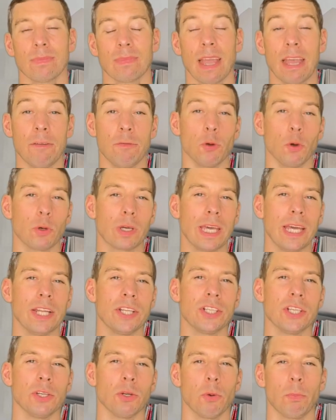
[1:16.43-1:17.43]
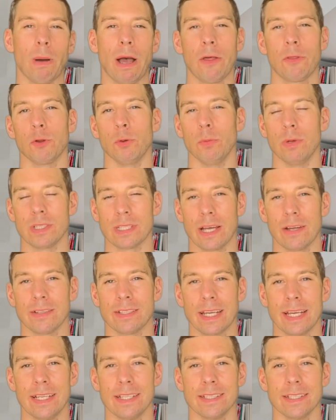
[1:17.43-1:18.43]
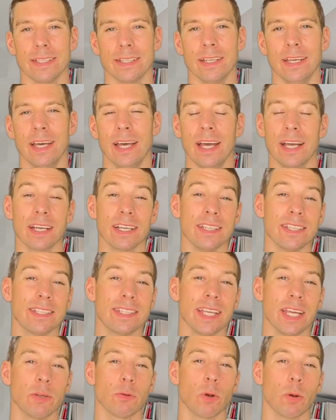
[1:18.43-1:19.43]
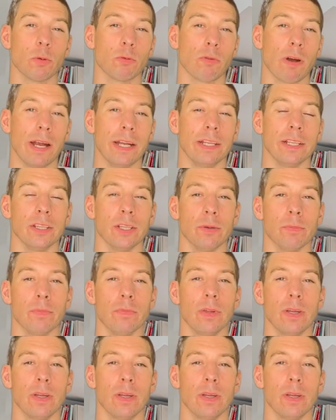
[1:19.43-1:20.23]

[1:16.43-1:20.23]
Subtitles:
If your kitchen or bathroom is outdated, consider upgrading them.